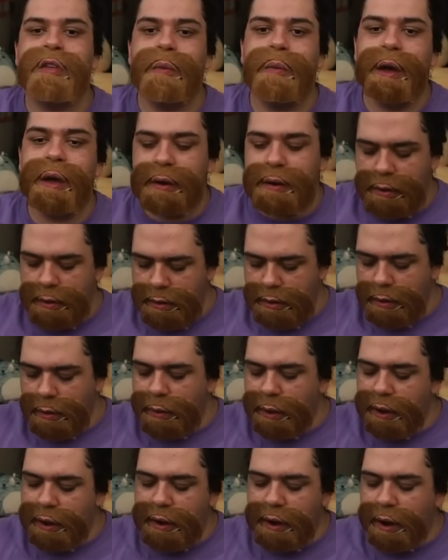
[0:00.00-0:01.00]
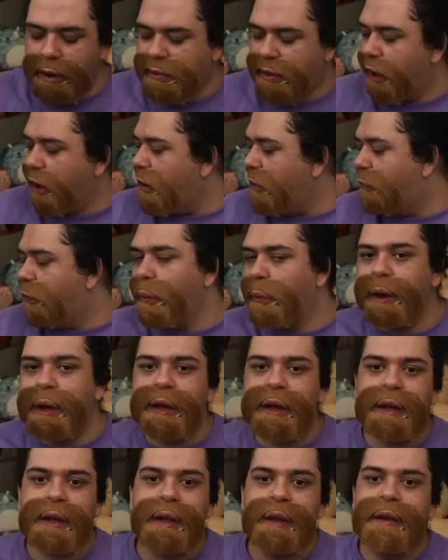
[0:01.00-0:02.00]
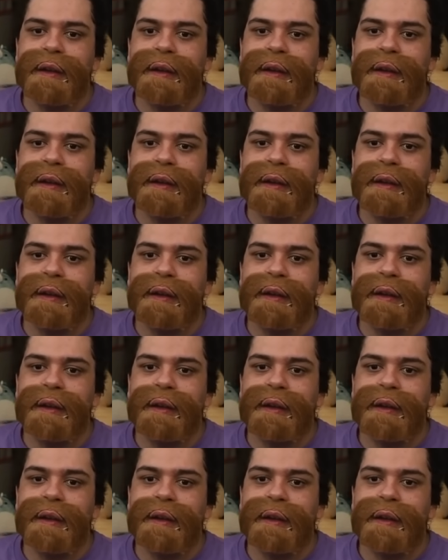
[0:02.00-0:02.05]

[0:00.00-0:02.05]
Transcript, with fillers: you win. You win. I'll take off the wig.